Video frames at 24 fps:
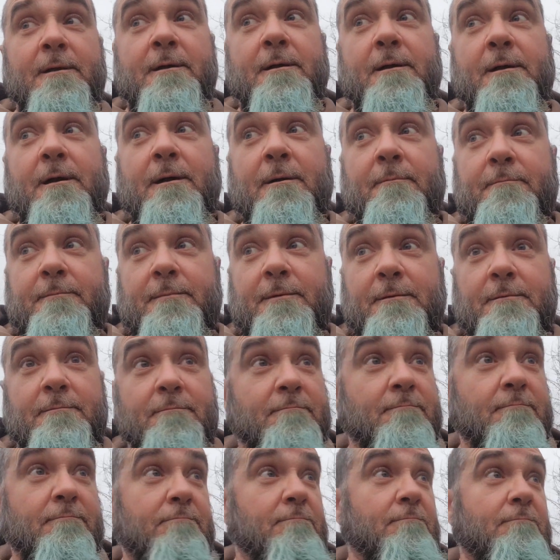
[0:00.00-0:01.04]

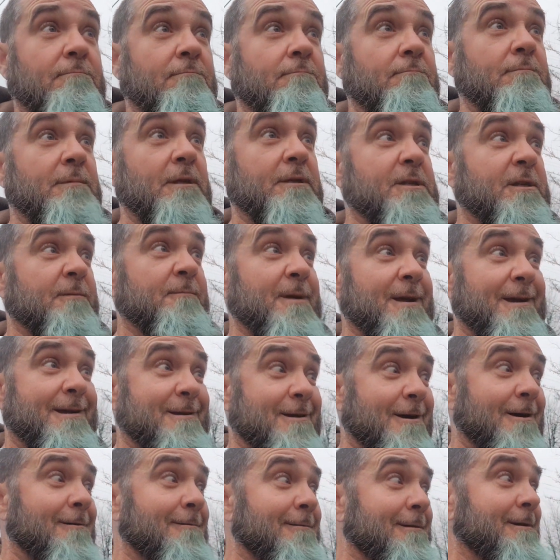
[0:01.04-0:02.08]
Did somebody
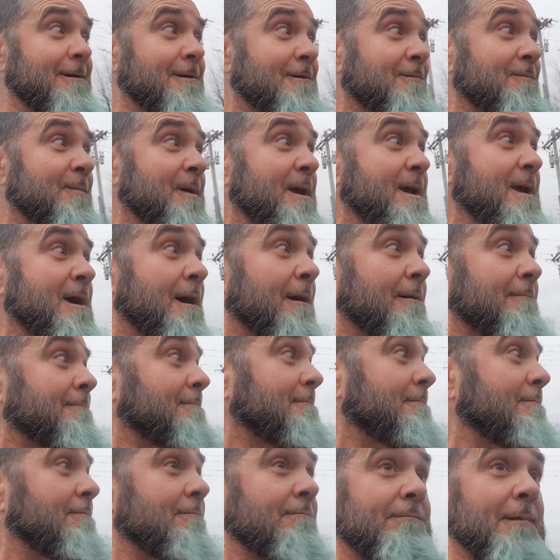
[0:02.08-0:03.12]
call in on me?
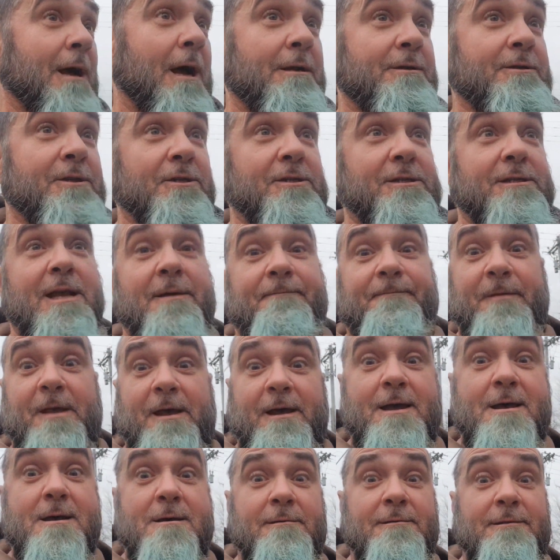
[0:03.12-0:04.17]
I just left the
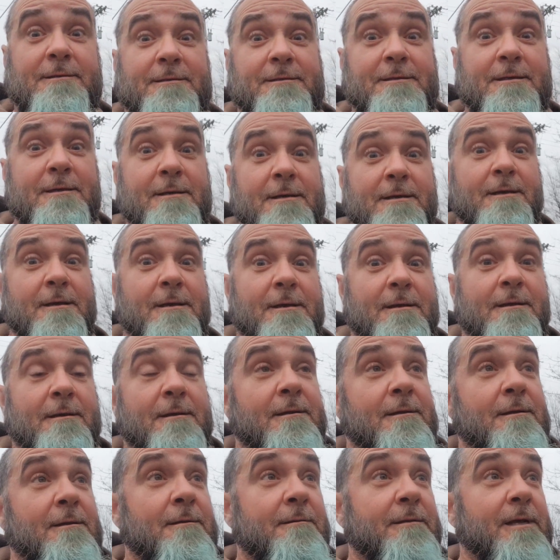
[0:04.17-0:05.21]
house.
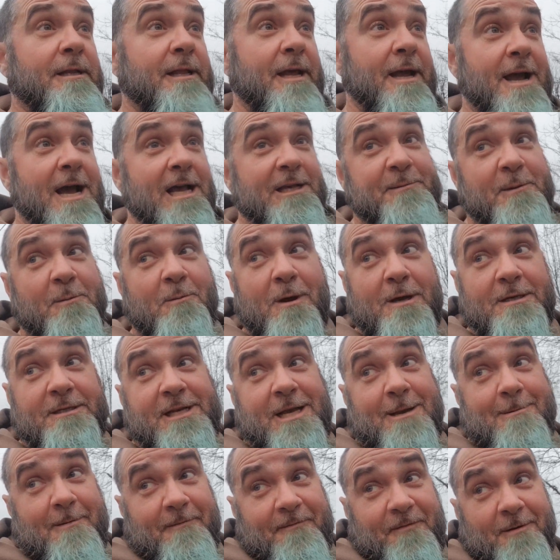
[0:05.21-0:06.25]
Then they asked me where I was
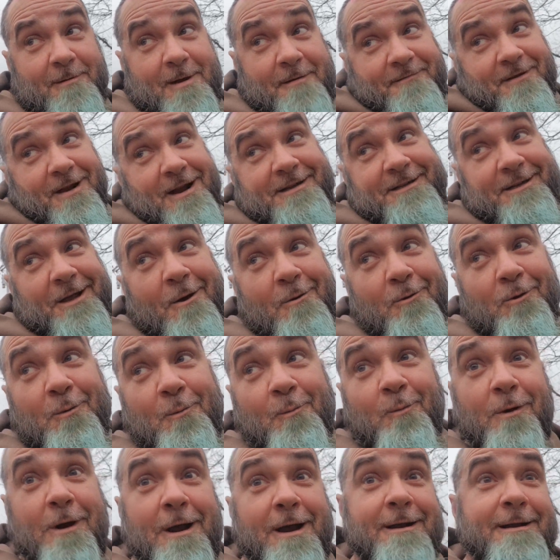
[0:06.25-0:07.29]
coming from after I told
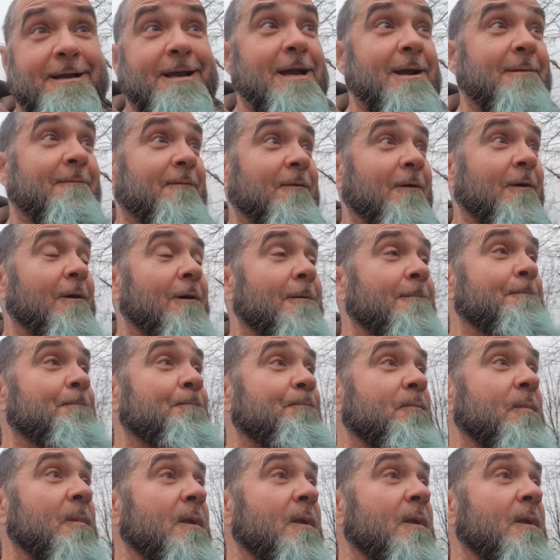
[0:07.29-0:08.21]
them where I came from.